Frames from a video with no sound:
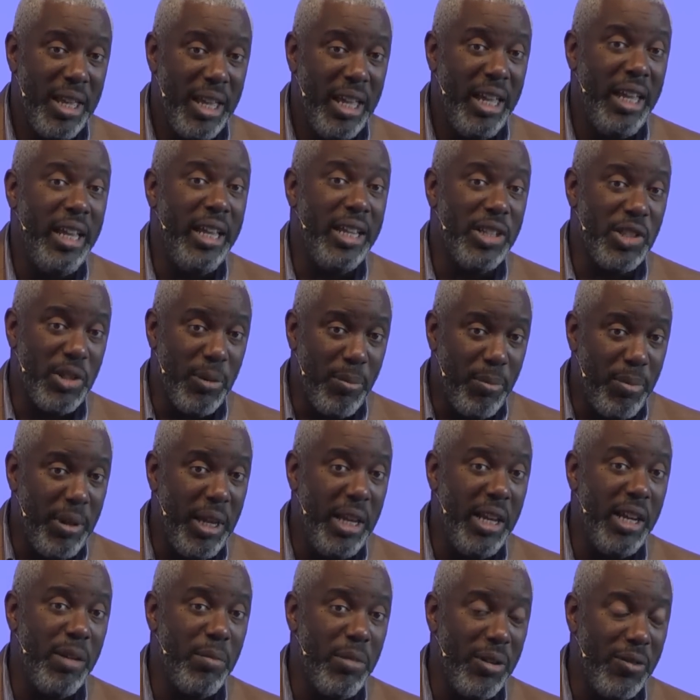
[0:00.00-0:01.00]
He has
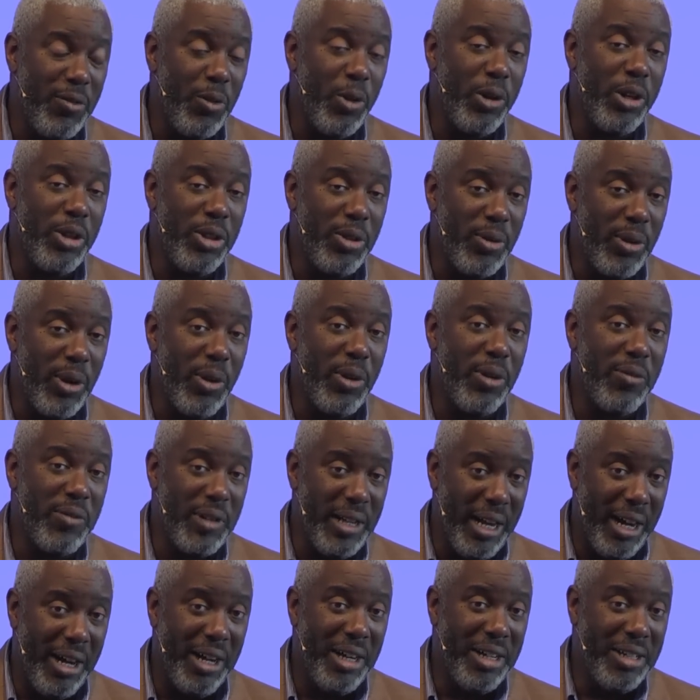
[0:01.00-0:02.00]
appeared before the throne of
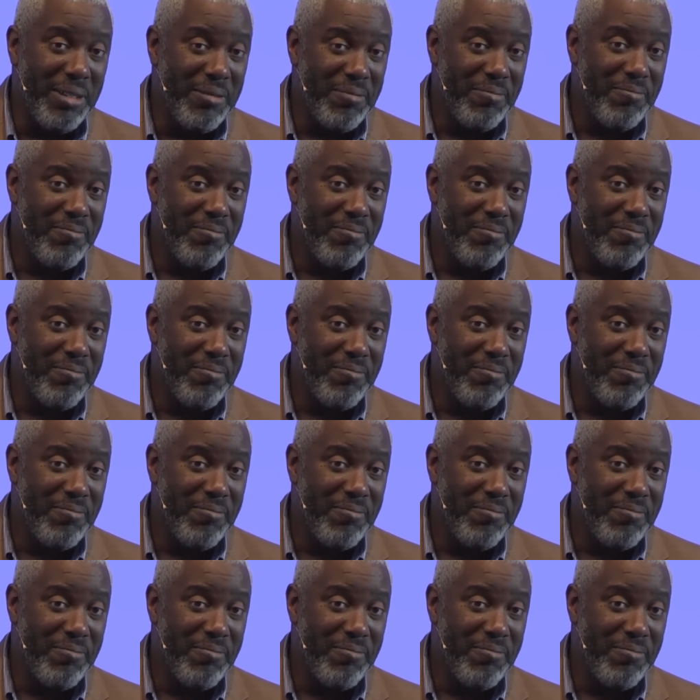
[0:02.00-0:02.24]
God